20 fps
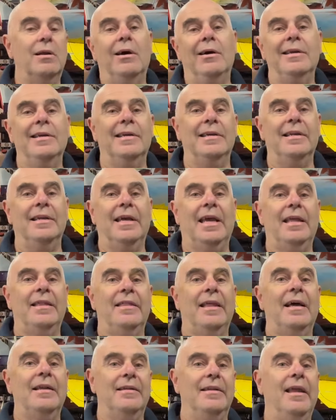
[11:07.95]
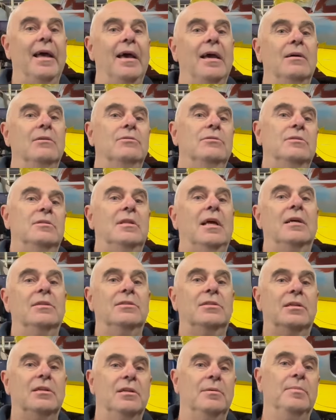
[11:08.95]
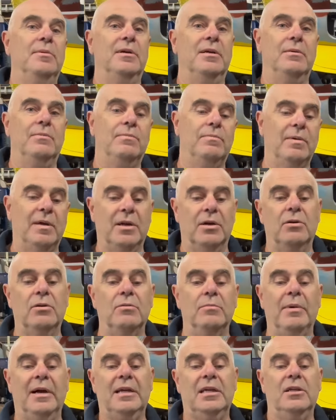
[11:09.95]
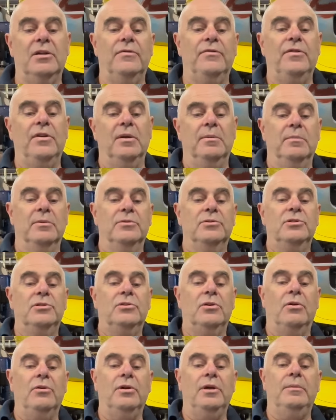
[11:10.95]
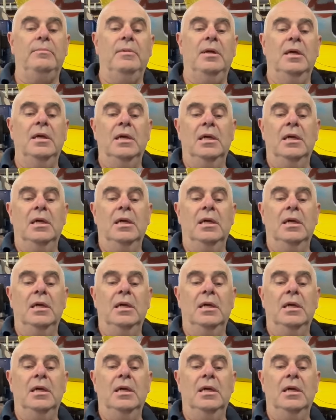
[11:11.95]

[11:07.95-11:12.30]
I ain't going to get that now. So that's going to be when I come back in a few months' time.